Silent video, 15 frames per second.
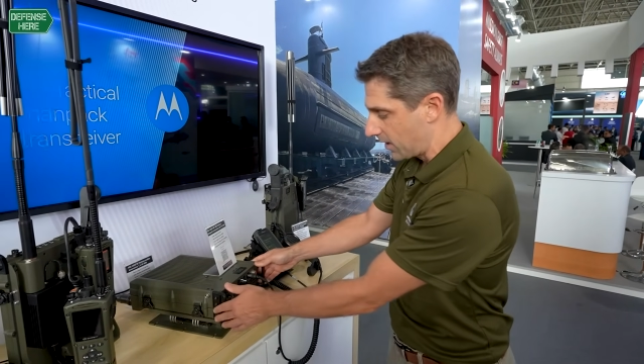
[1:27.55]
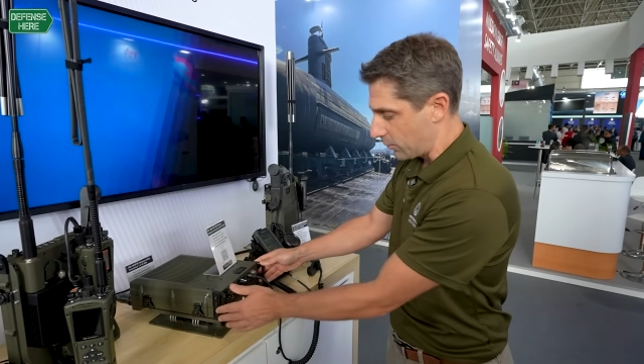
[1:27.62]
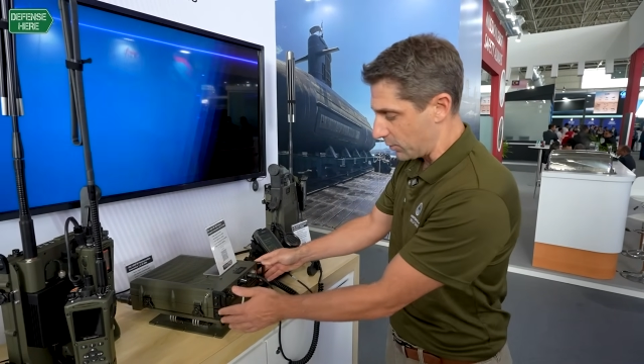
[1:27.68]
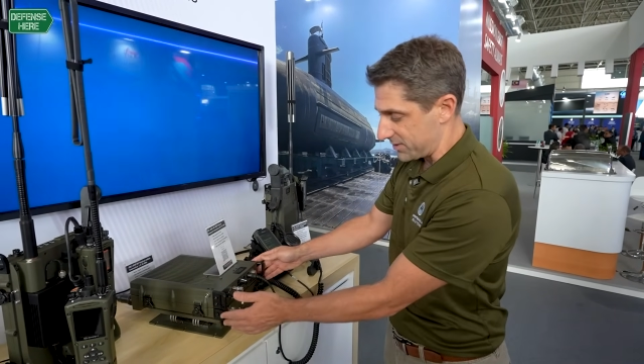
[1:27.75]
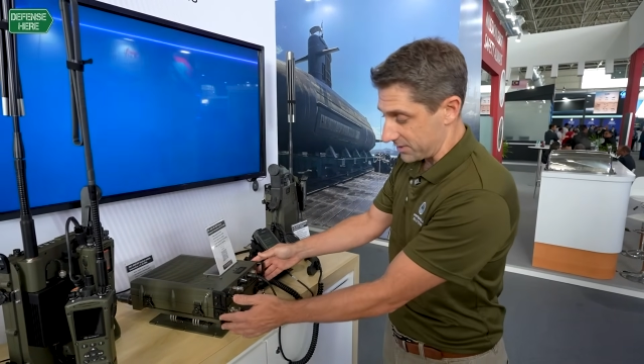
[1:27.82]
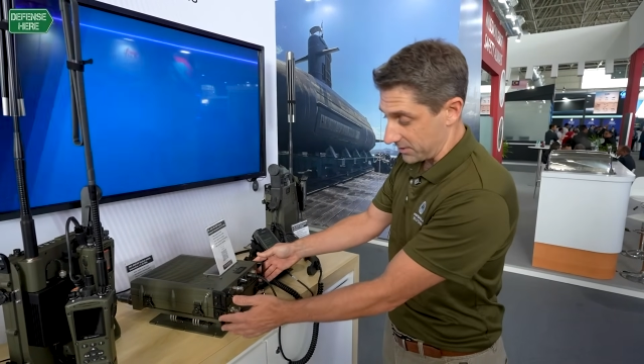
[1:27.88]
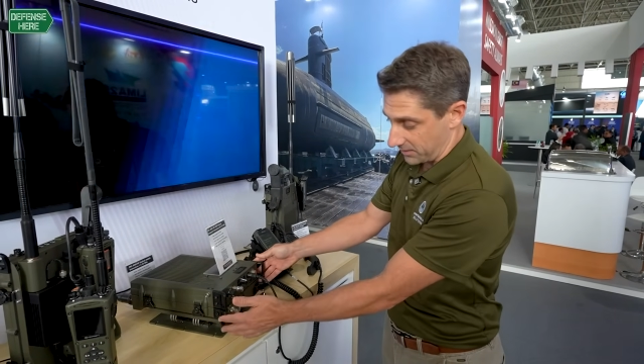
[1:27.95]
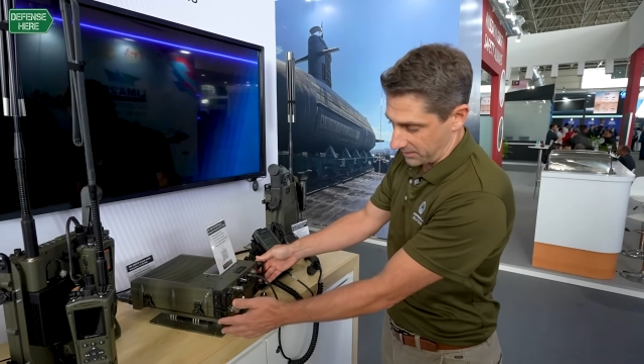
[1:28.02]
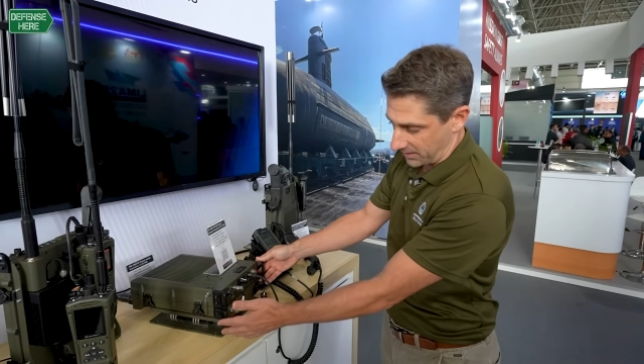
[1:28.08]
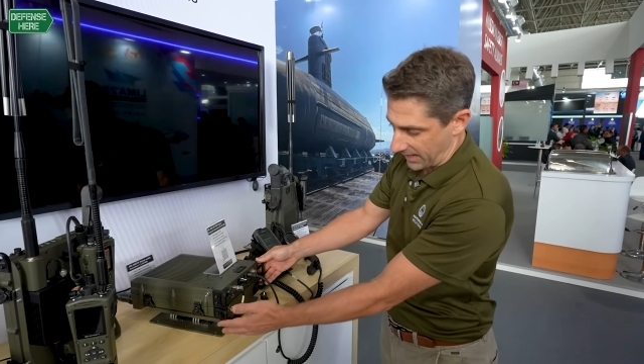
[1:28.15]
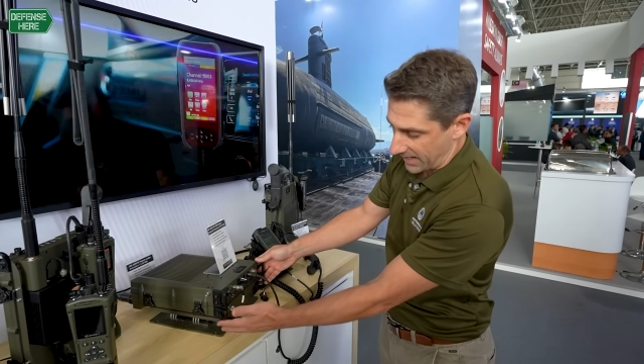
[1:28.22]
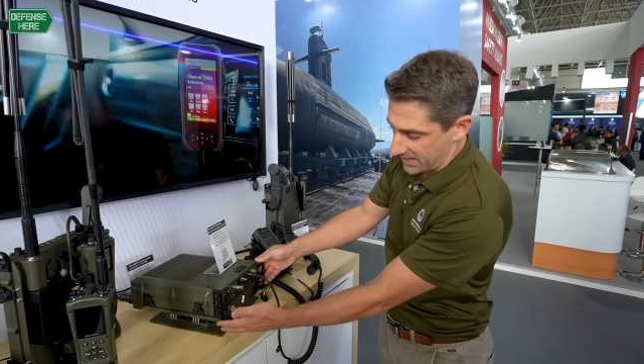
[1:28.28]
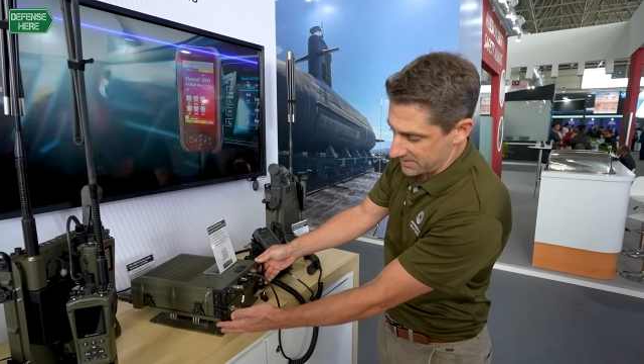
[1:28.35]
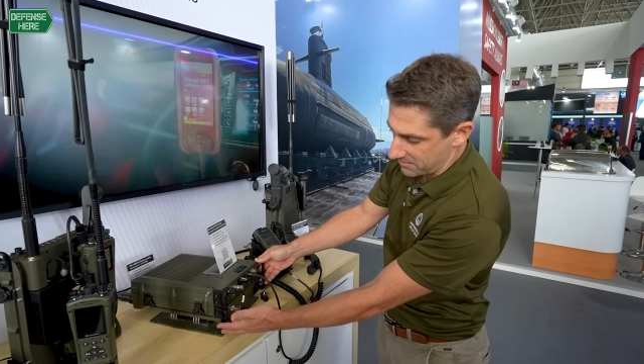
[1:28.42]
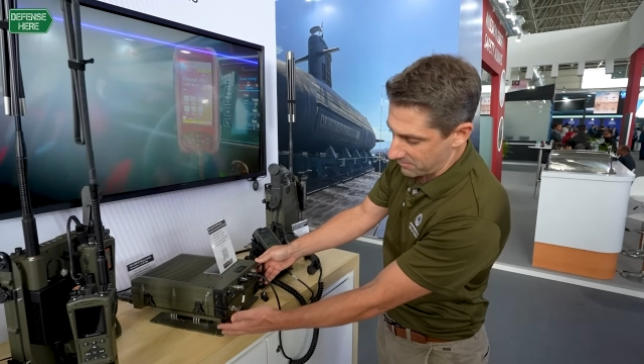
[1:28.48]
which is the
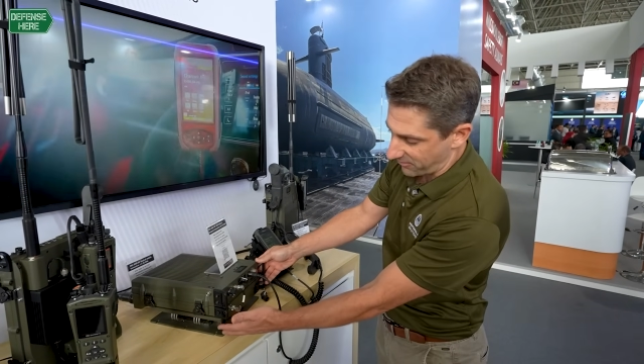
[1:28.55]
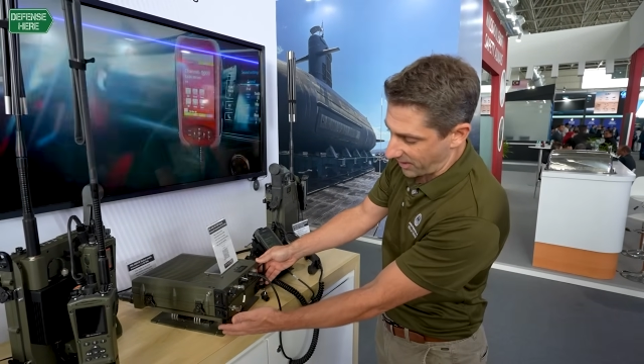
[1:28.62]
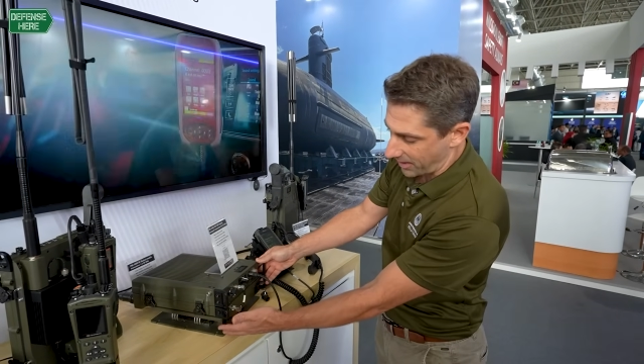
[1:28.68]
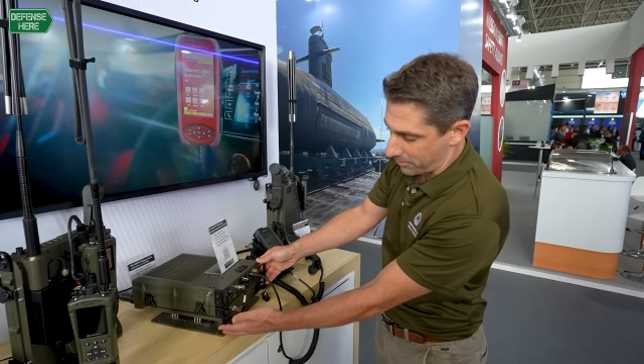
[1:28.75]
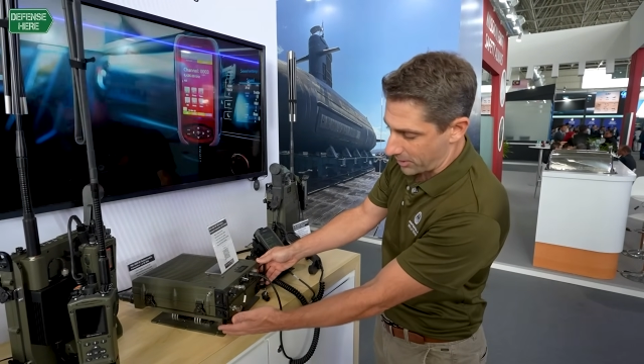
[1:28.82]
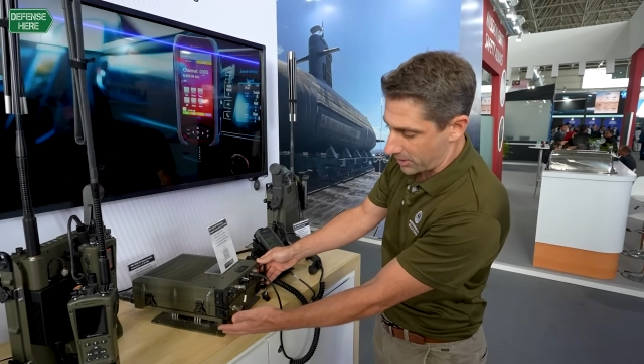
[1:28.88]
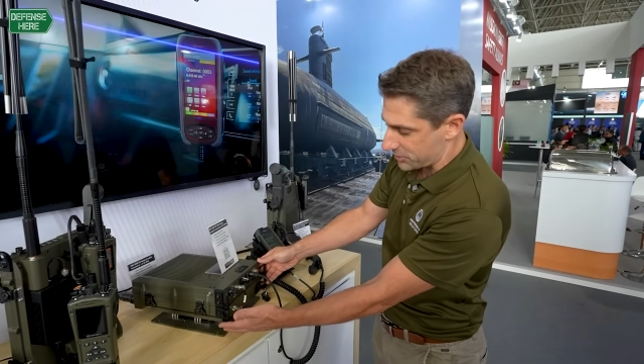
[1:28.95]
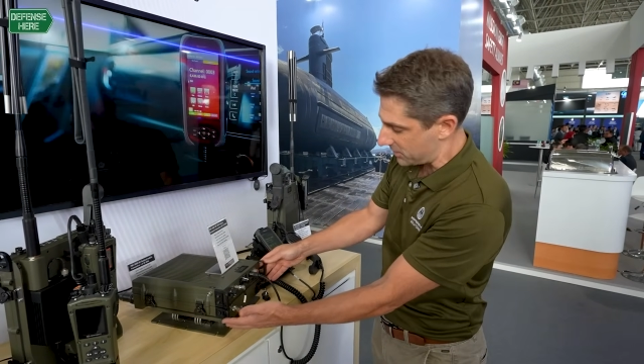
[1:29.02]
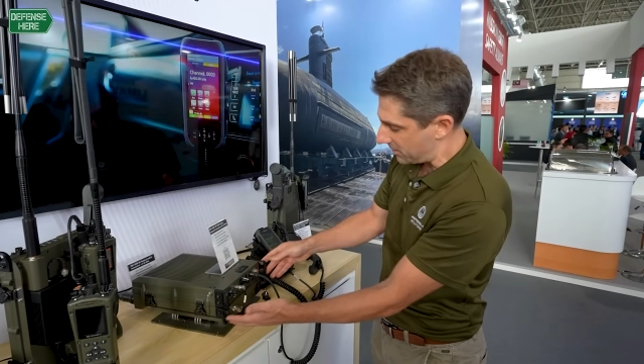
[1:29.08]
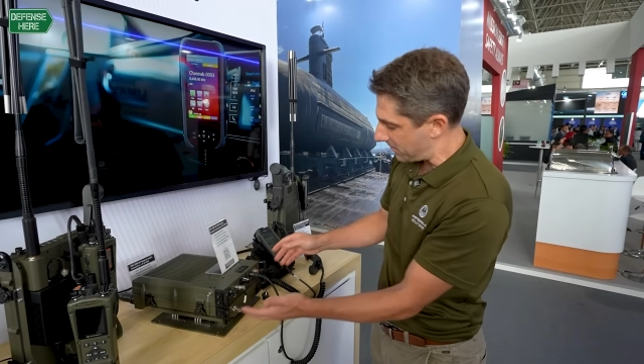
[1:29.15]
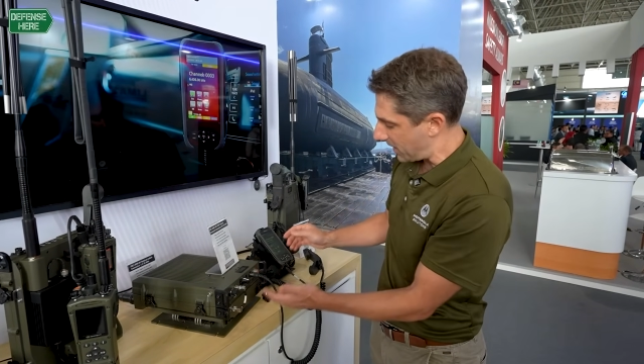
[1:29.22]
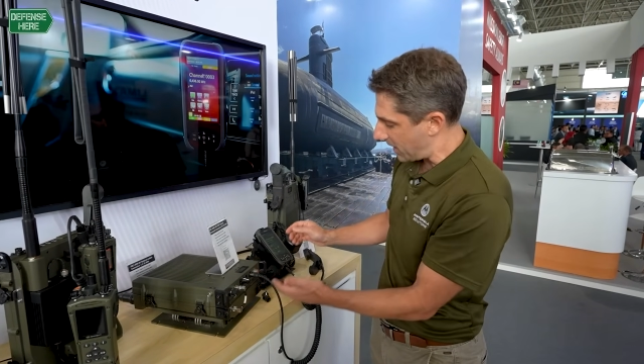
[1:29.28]
anti-vibration